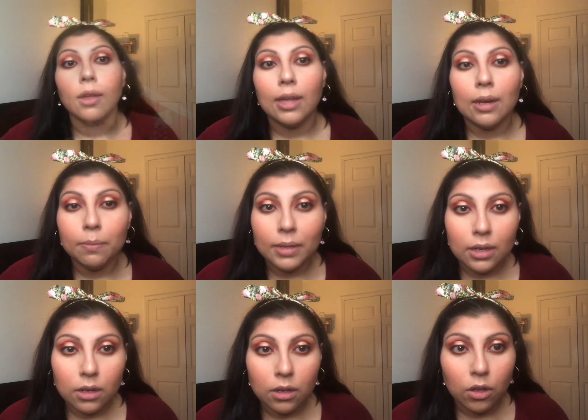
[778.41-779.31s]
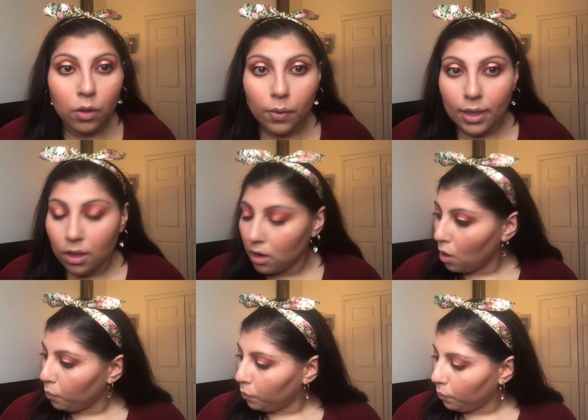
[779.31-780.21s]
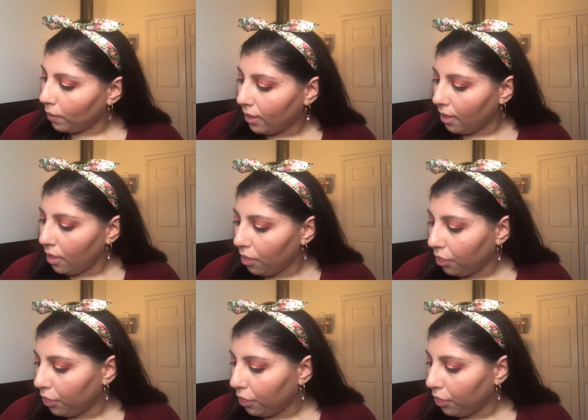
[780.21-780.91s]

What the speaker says: And I'm gonna go in with